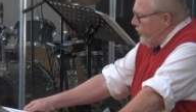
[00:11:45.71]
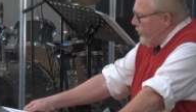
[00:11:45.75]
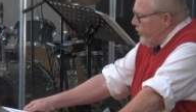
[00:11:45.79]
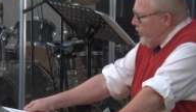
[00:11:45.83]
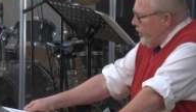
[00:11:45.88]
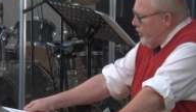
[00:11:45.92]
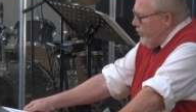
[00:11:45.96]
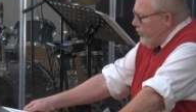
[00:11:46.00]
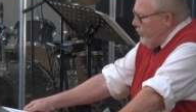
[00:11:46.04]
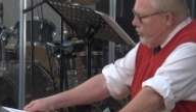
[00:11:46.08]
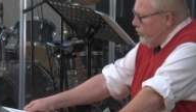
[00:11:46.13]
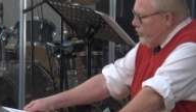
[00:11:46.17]
and
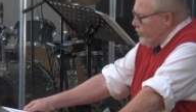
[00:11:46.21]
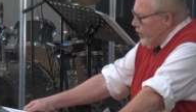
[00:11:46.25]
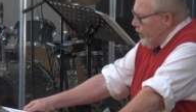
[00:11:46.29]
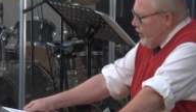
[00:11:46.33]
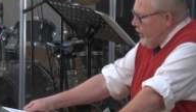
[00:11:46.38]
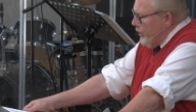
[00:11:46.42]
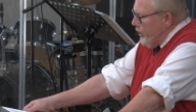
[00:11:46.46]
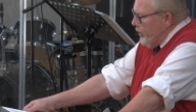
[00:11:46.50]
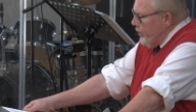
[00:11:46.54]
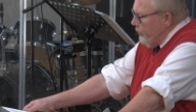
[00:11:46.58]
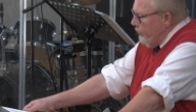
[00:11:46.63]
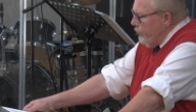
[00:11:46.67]
the
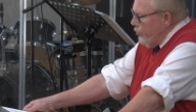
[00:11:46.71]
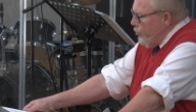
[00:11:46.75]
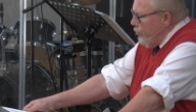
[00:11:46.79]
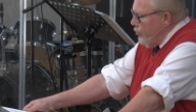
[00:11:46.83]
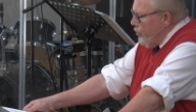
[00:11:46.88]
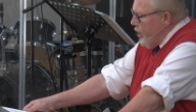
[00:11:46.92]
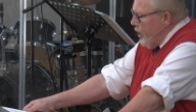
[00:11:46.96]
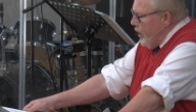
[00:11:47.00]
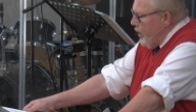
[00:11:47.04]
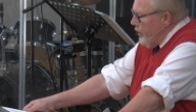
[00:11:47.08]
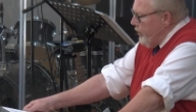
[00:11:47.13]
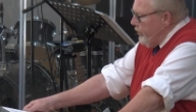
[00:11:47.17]
understanding of
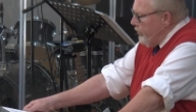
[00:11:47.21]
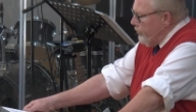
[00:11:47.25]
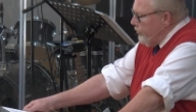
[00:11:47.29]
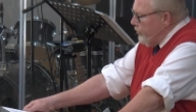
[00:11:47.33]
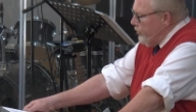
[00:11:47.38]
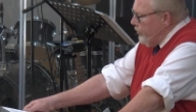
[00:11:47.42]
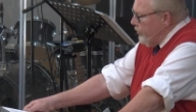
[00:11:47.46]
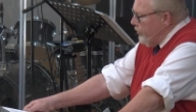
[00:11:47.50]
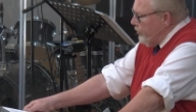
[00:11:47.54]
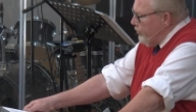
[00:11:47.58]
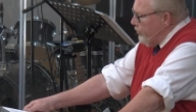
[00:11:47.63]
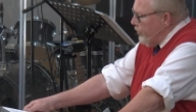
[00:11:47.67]
who God is
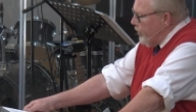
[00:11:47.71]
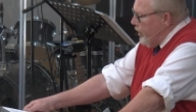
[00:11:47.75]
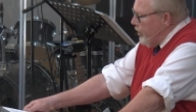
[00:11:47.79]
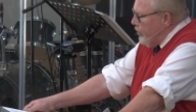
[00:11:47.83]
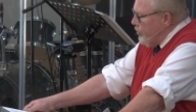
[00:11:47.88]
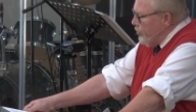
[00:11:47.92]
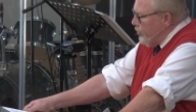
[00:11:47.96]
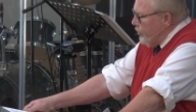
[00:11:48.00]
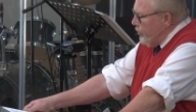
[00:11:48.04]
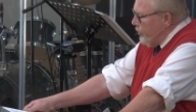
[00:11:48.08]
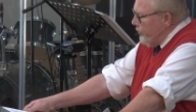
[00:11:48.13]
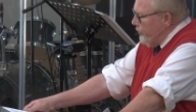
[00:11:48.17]
to this
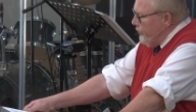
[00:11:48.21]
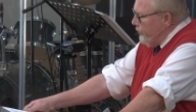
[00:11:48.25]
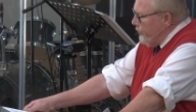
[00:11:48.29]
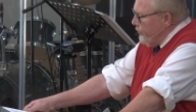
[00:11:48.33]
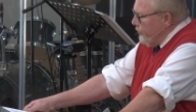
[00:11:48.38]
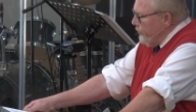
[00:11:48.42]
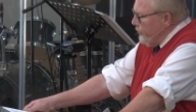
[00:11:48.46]
nation